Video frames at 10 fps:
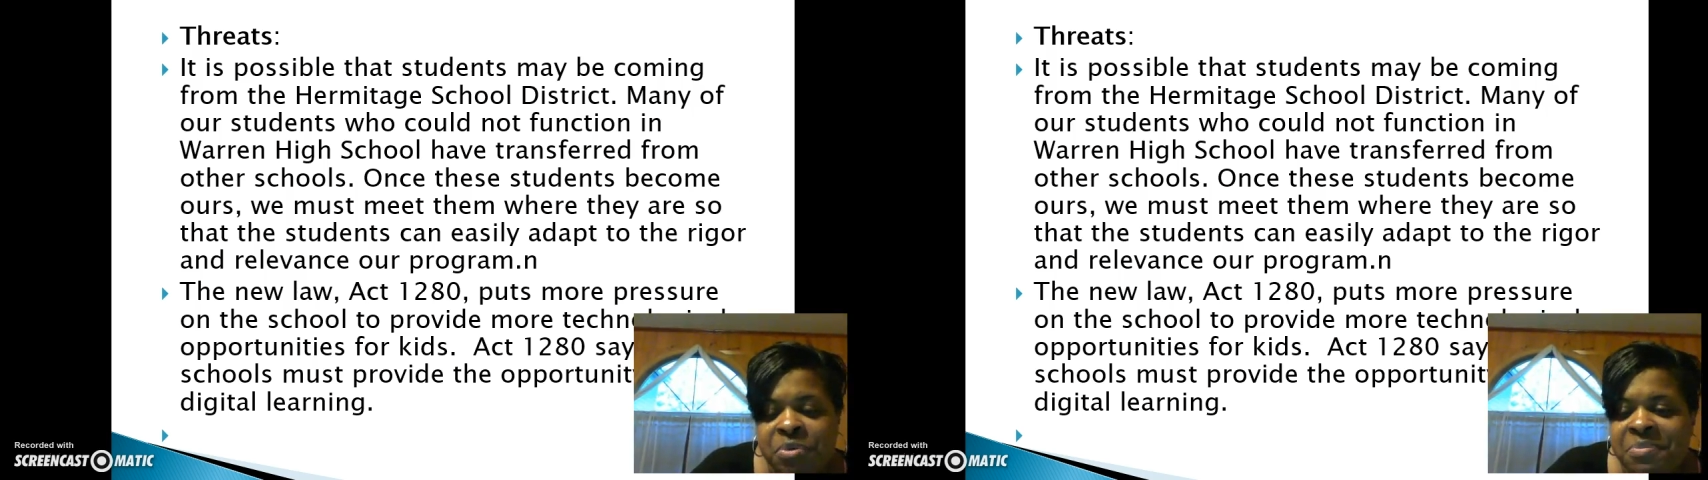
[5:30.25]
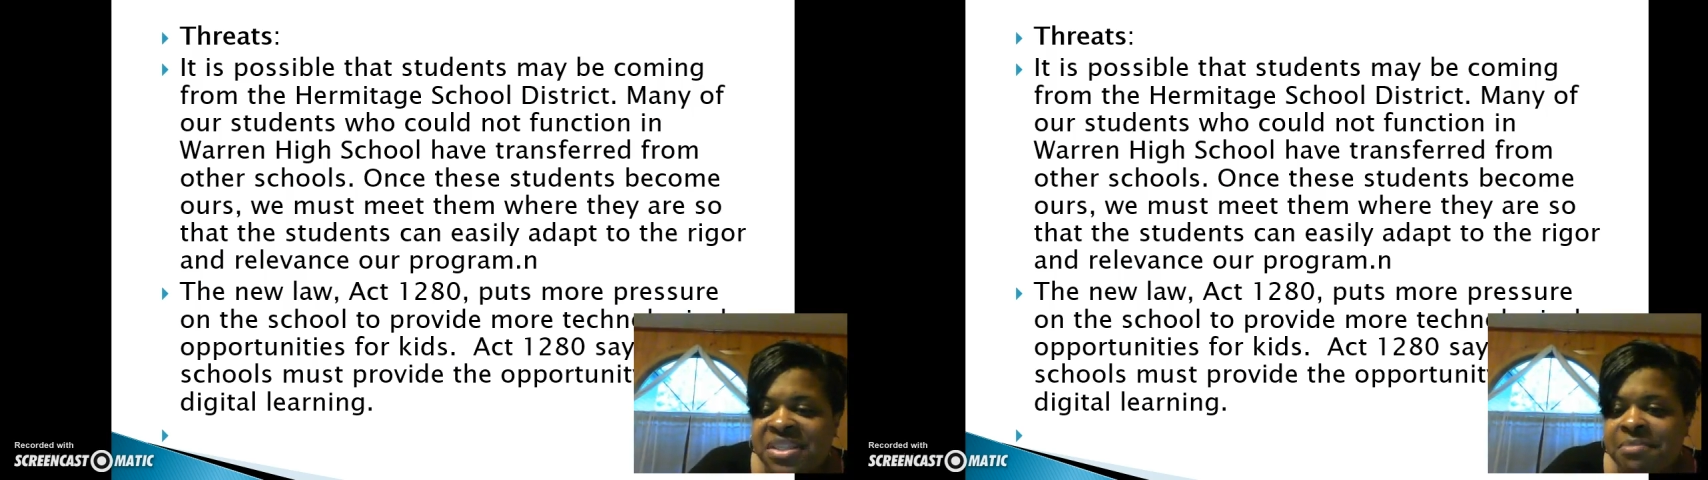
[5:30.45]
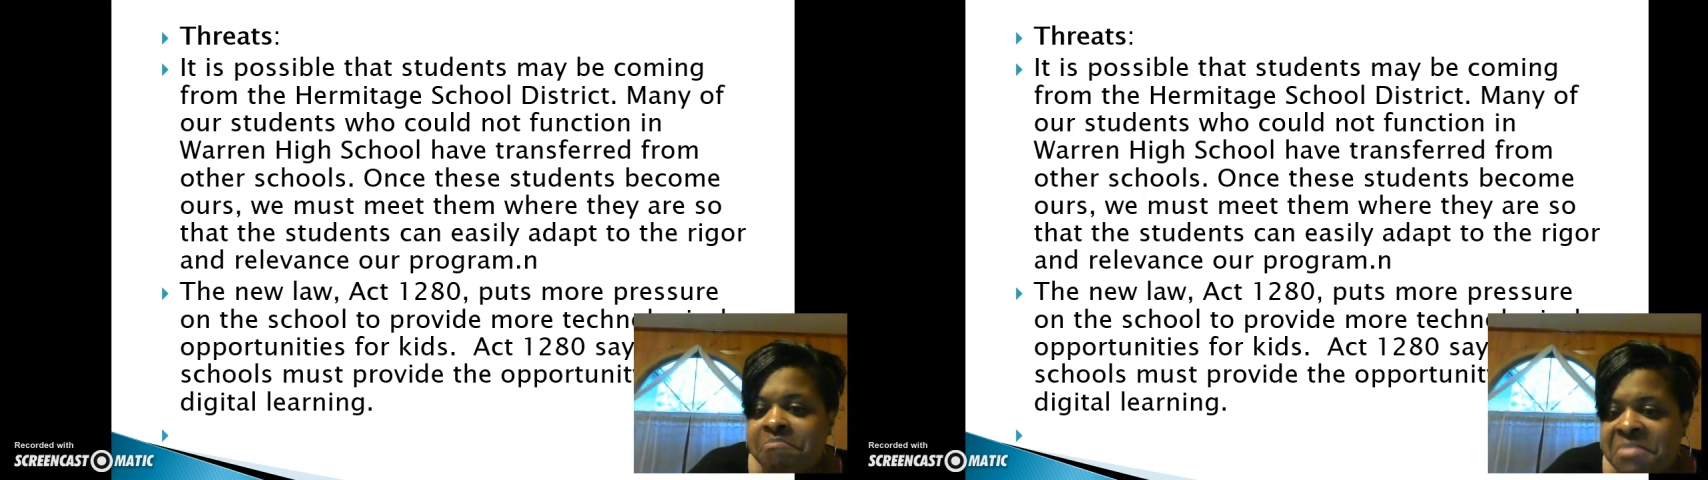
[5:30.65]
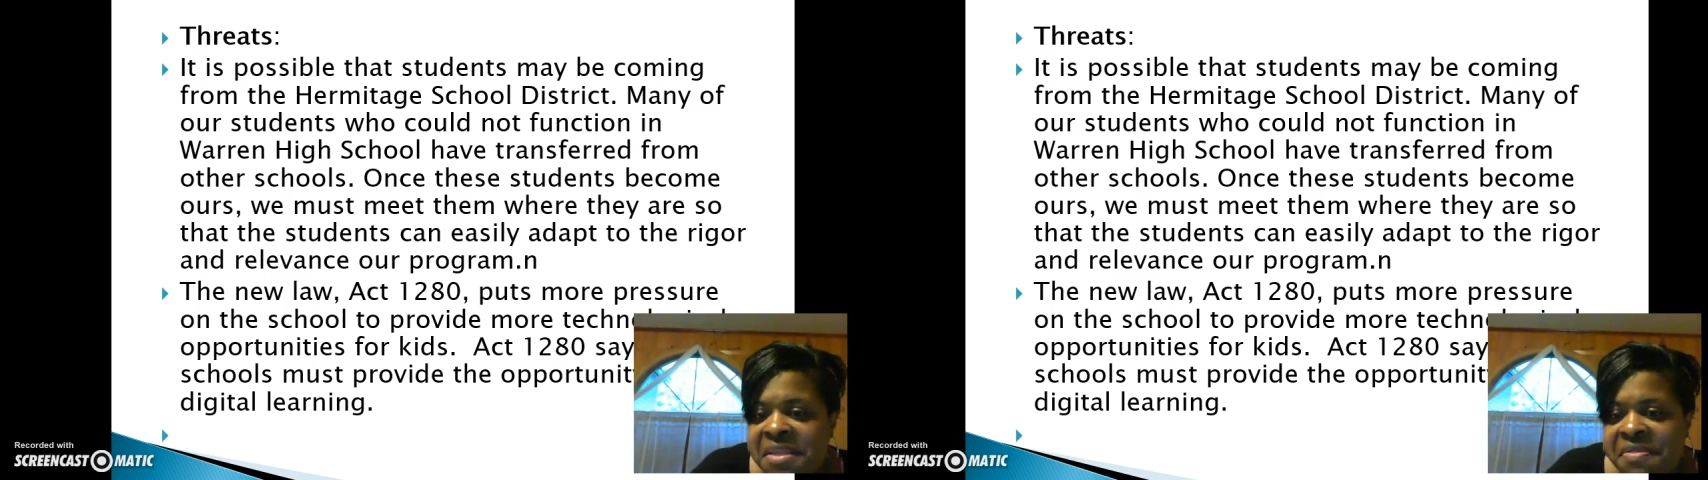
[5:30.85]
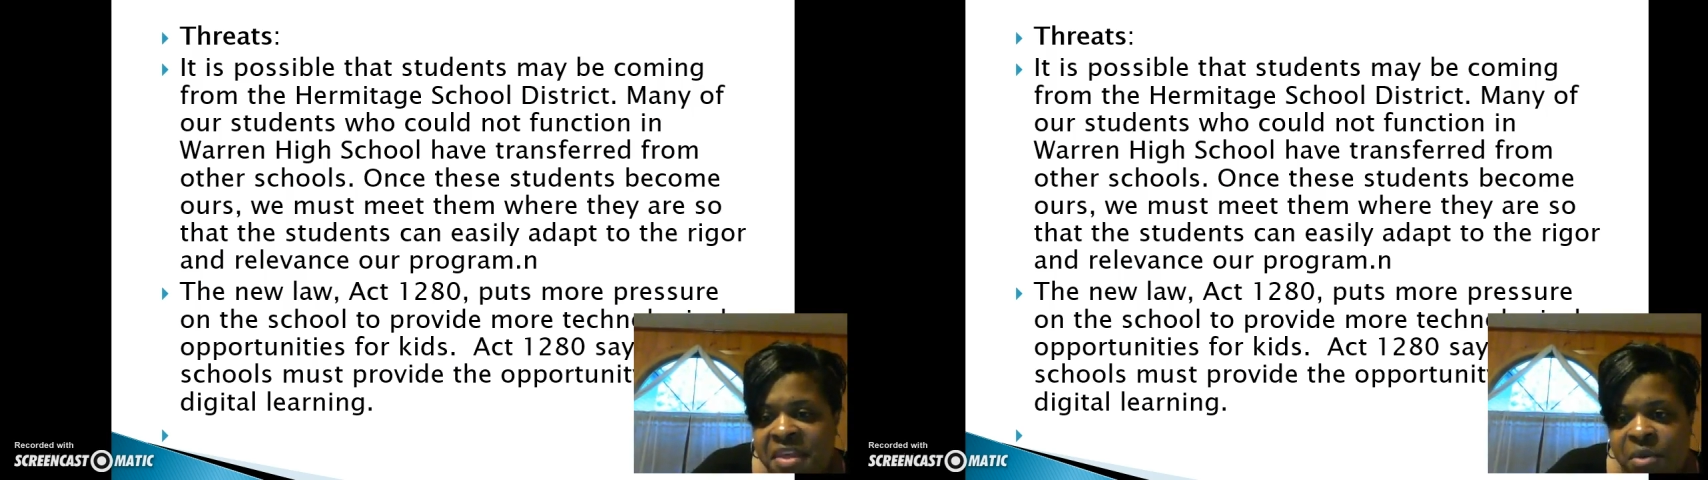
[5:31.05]
we must
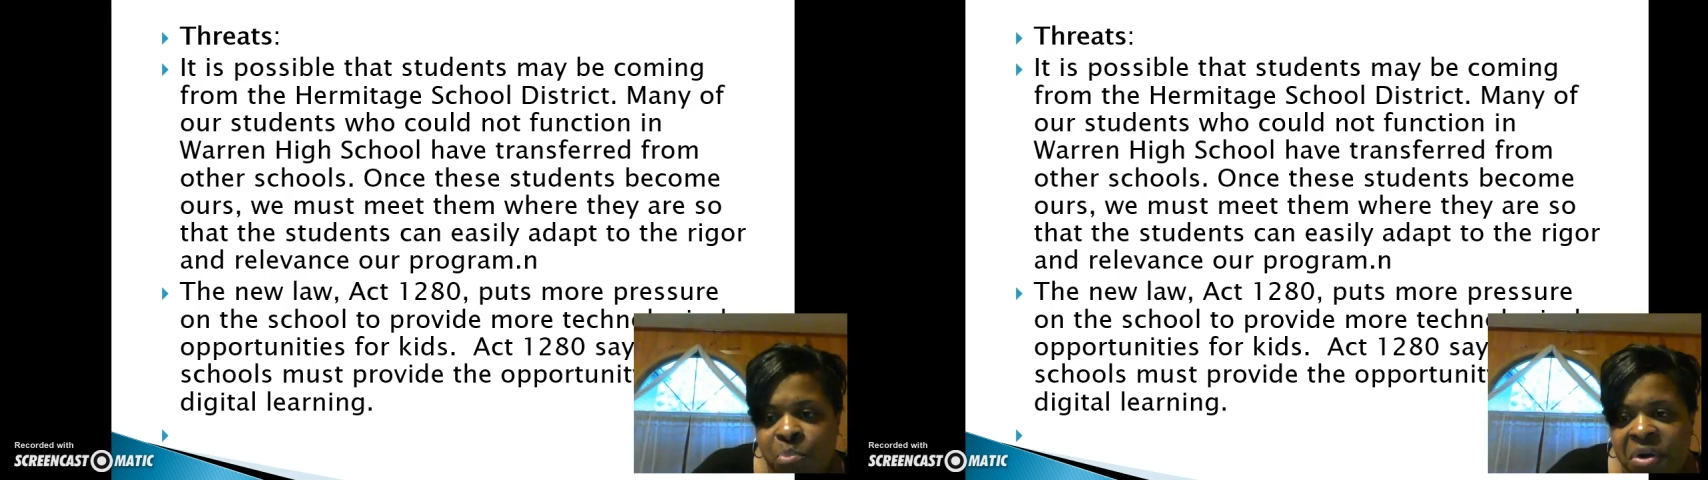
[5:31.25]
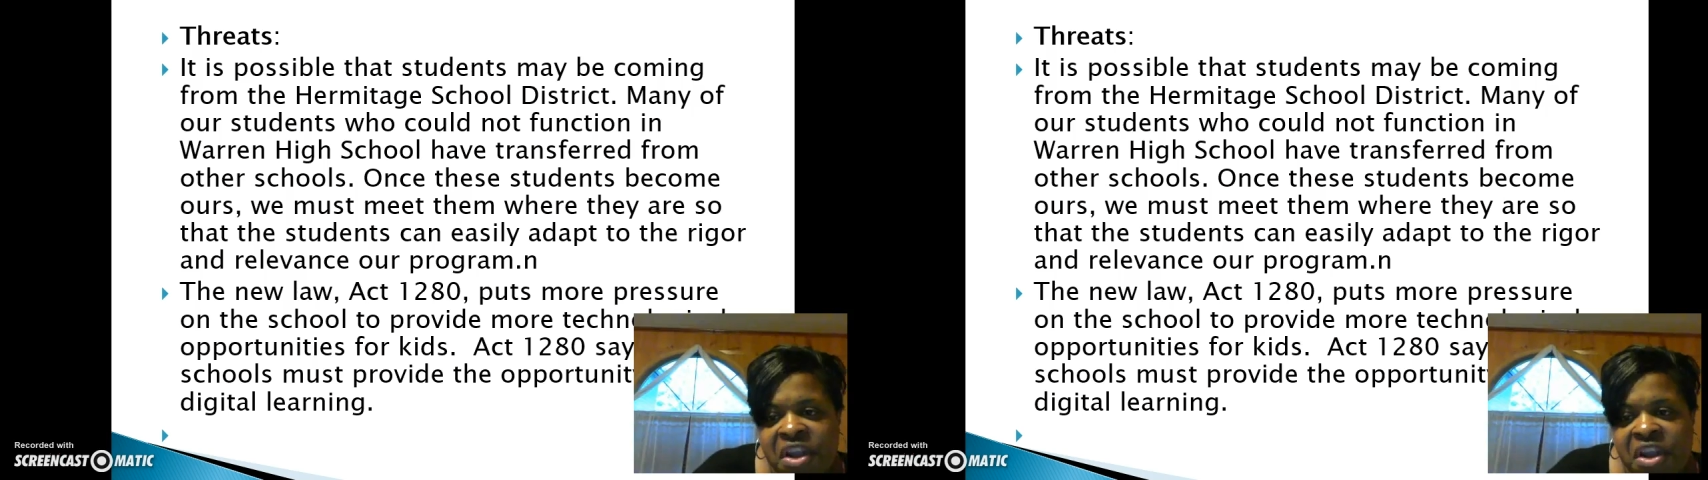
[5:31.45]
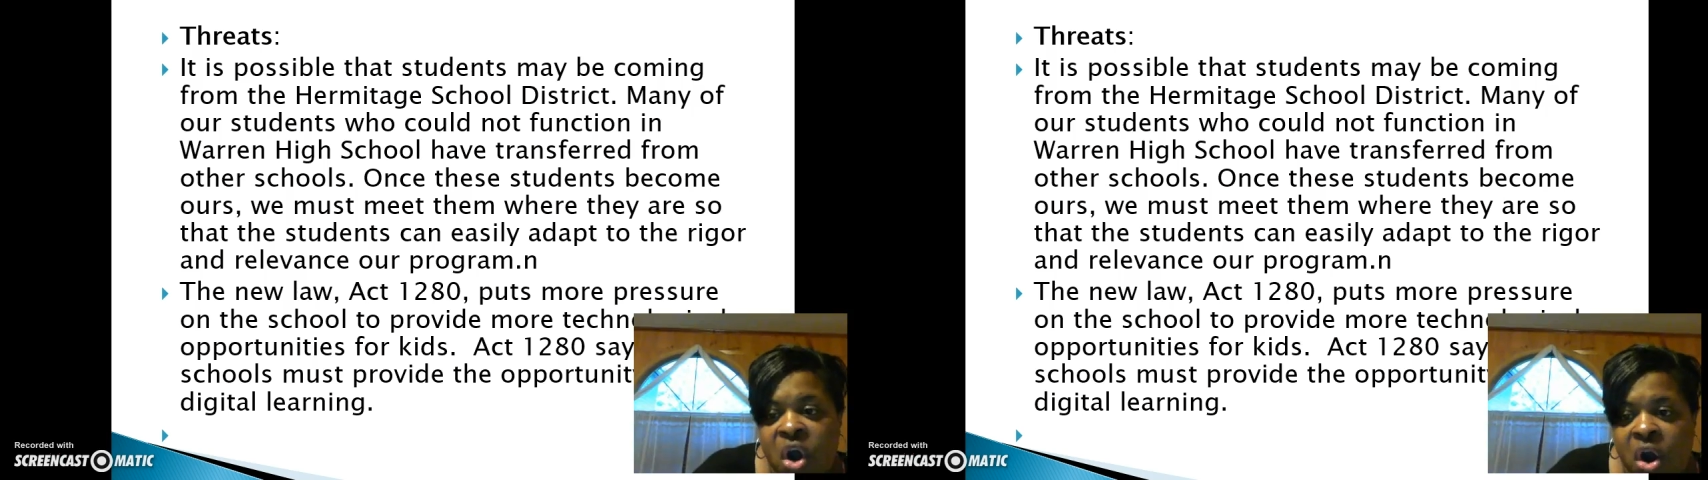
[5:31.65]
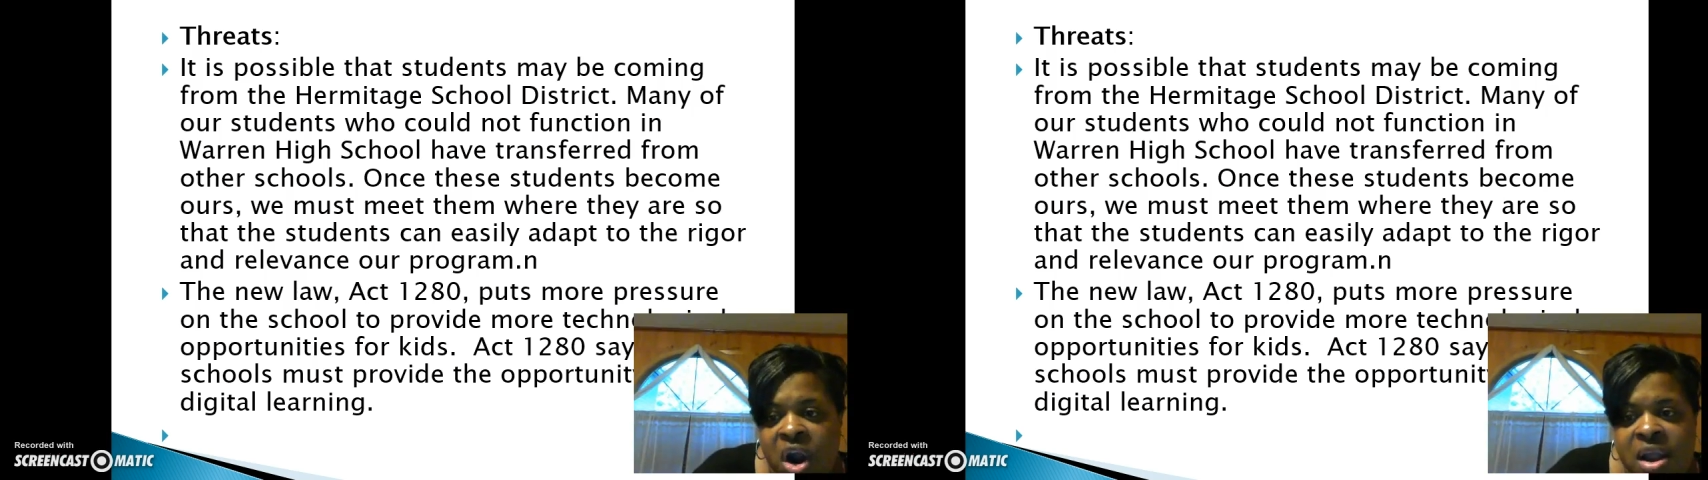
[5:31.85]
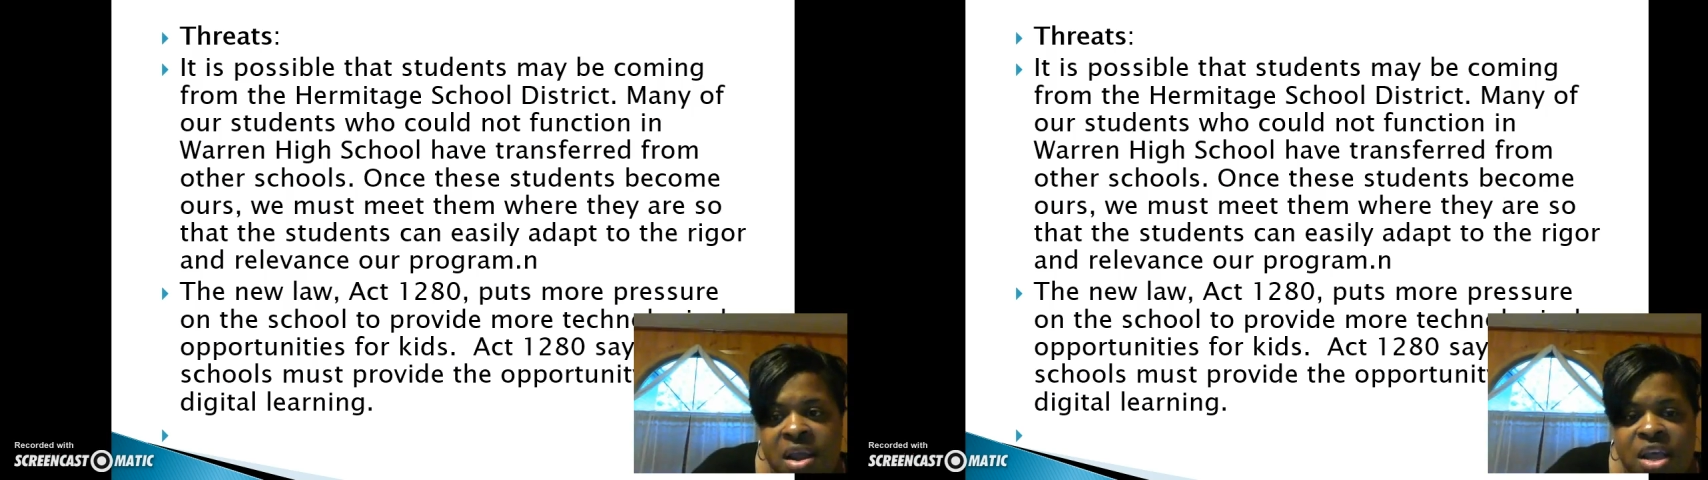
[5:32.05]
meet them where they are